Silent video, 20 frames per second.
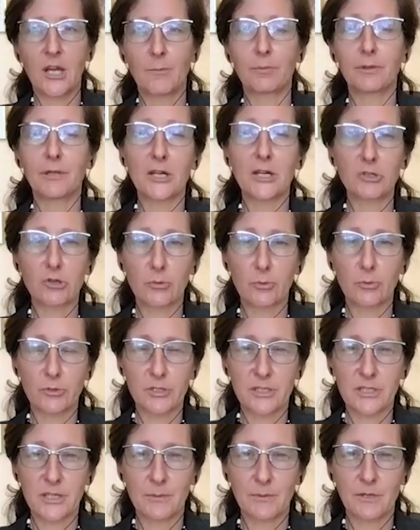pleasurable
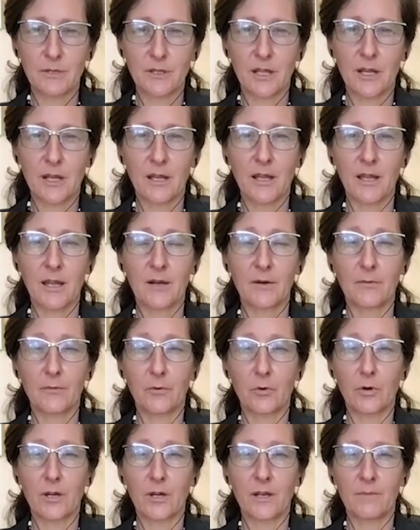stimuli and
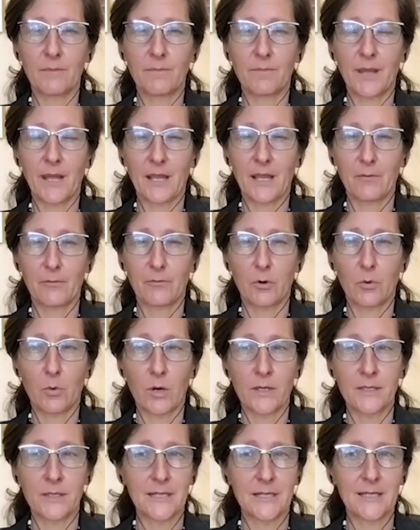avoid painful ones.